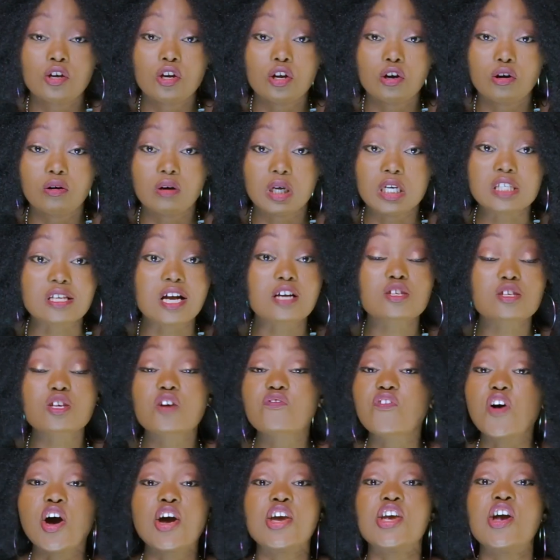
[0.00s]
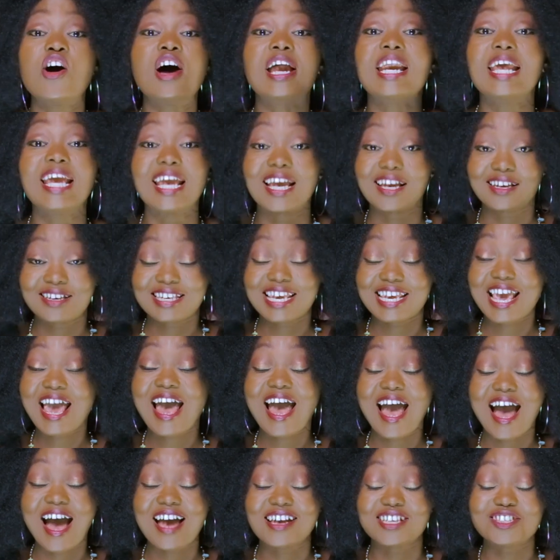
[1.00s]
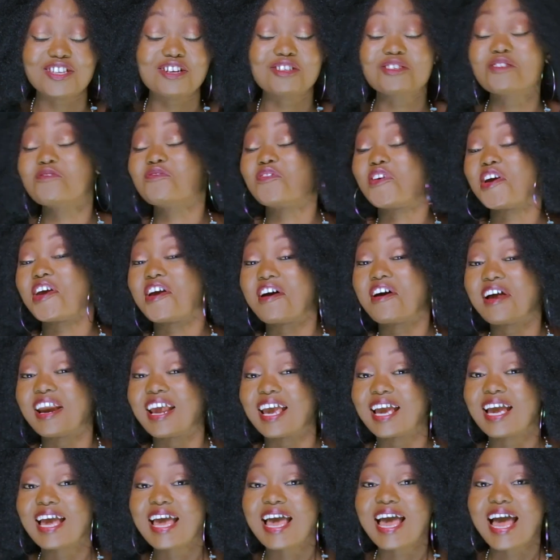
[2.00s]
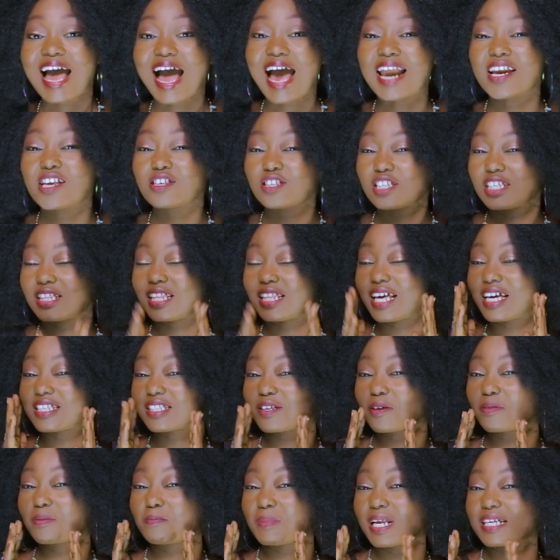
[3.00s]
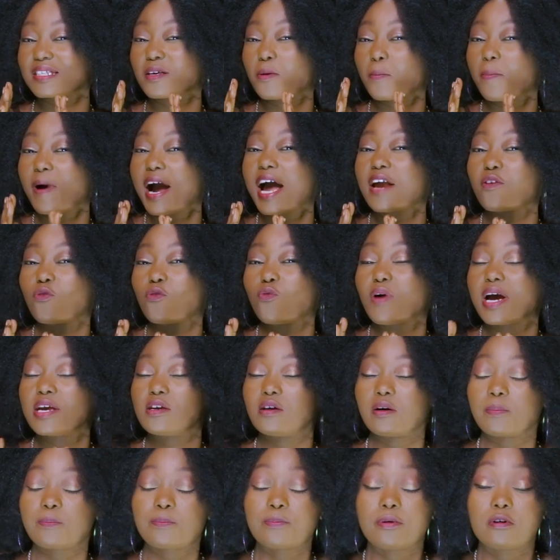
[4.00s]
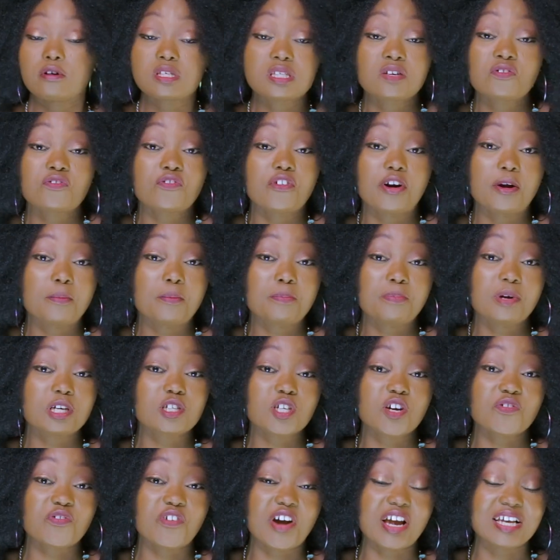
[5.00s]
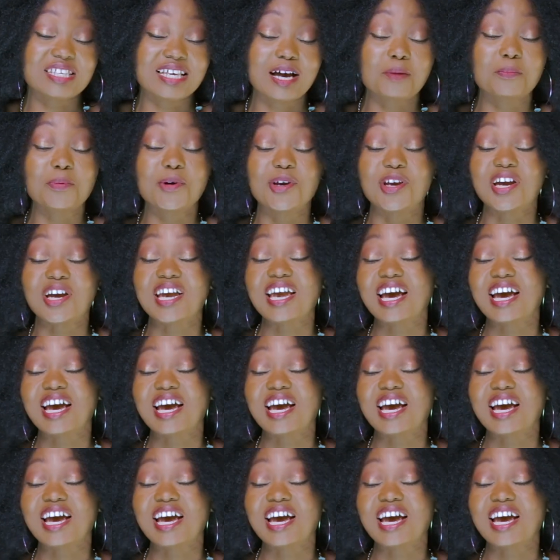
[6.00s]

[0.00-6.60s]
It's also for yawning. Yeah, it's also for yawning. And there's a part when you're posing for a picture, for example,